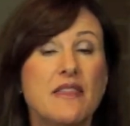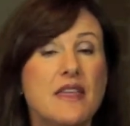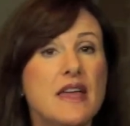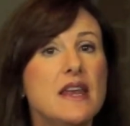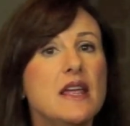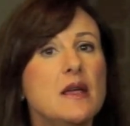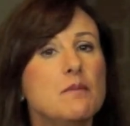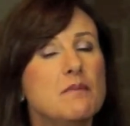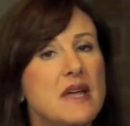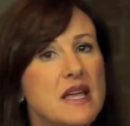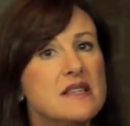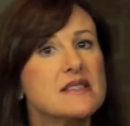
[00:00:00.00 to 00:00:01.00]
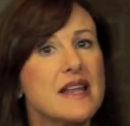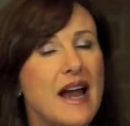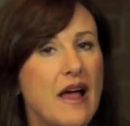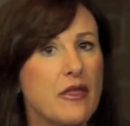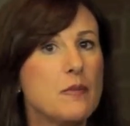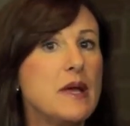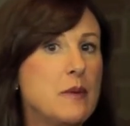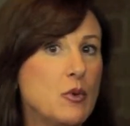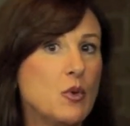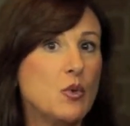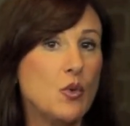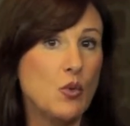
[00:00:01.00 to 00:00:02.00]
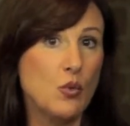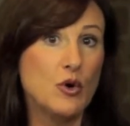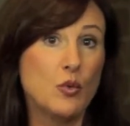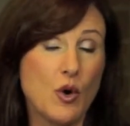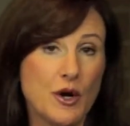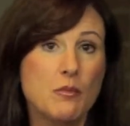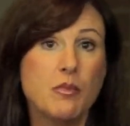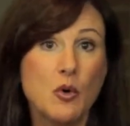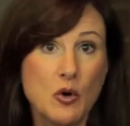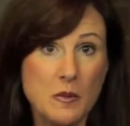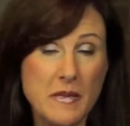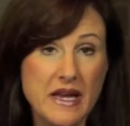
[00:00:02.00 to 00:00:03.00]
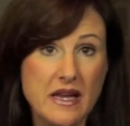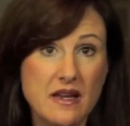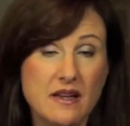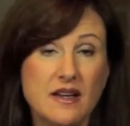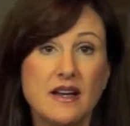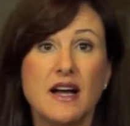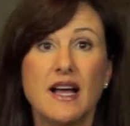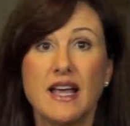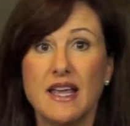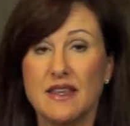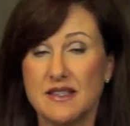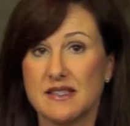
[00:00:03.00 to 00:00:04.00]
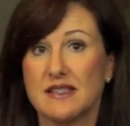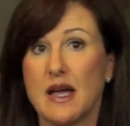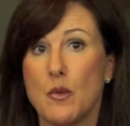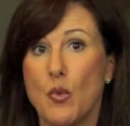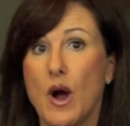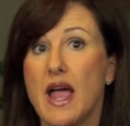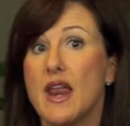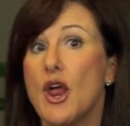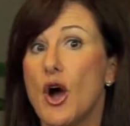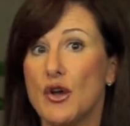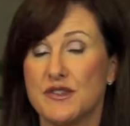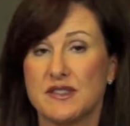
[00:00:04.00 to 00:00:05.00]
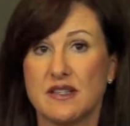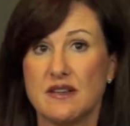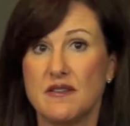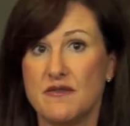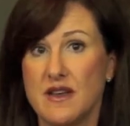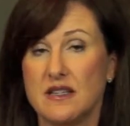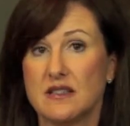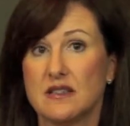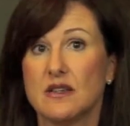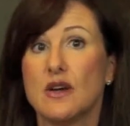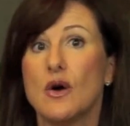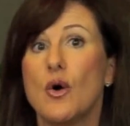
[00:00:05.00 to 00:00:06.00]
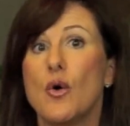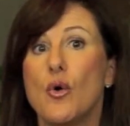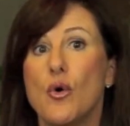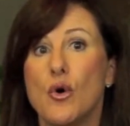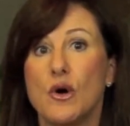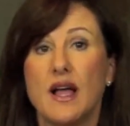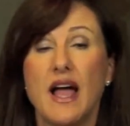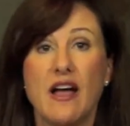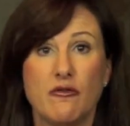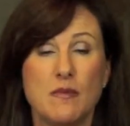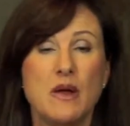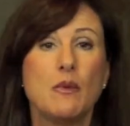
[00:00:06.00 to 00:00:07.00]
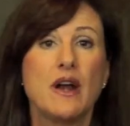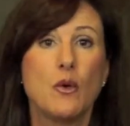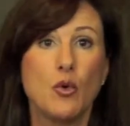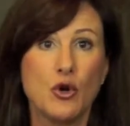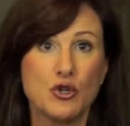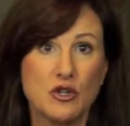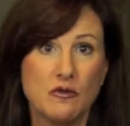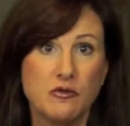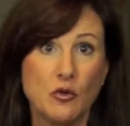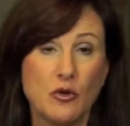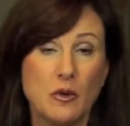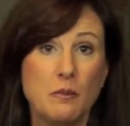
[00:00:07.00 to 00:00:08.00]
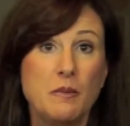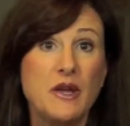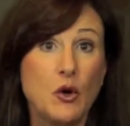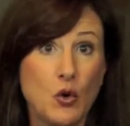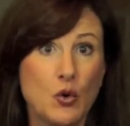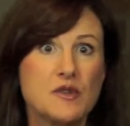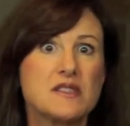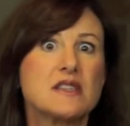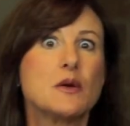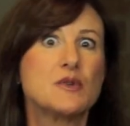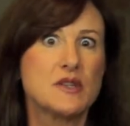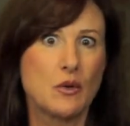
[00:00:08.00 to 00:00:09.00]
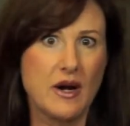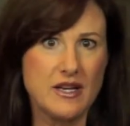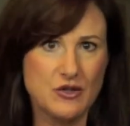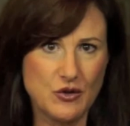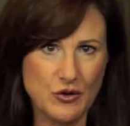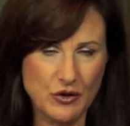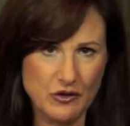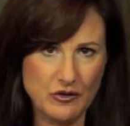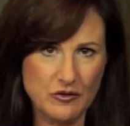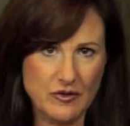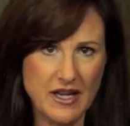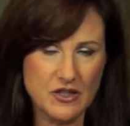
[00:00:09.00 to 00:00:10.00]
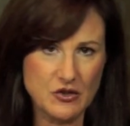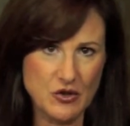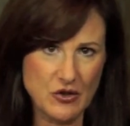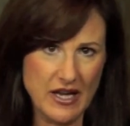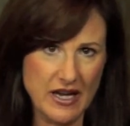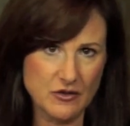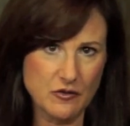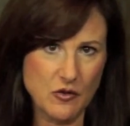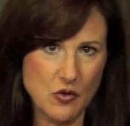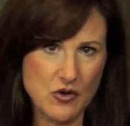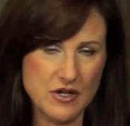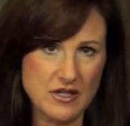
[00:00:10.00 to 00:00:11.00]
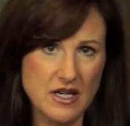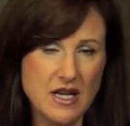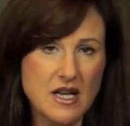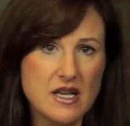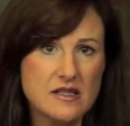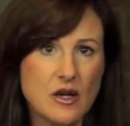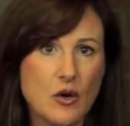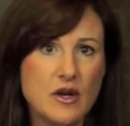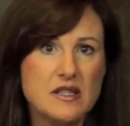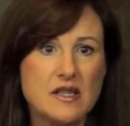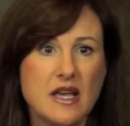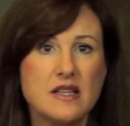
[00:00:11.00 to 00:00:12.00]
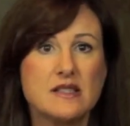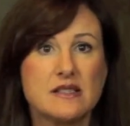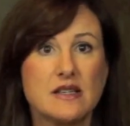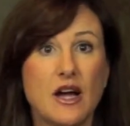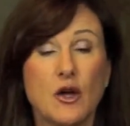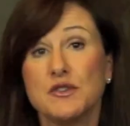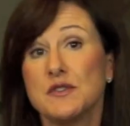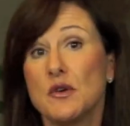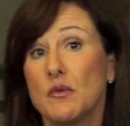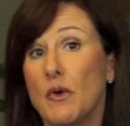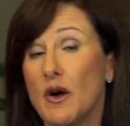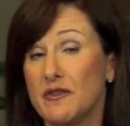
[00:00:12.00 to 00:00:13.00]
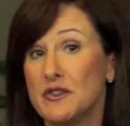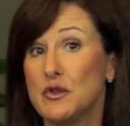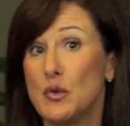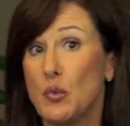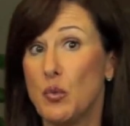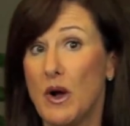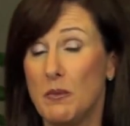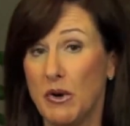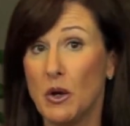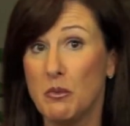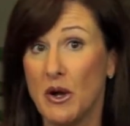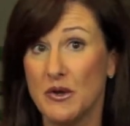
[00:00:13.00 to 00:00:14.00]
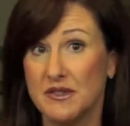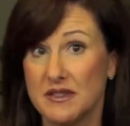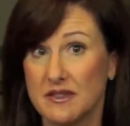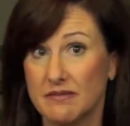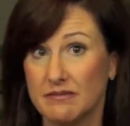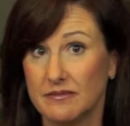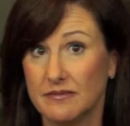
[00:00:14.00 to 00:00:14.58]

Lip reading: then it means that other people would want to book me in the same way and host an event or have me run a workshop for them, because there was a great turnout for it. So I also often do a blog post.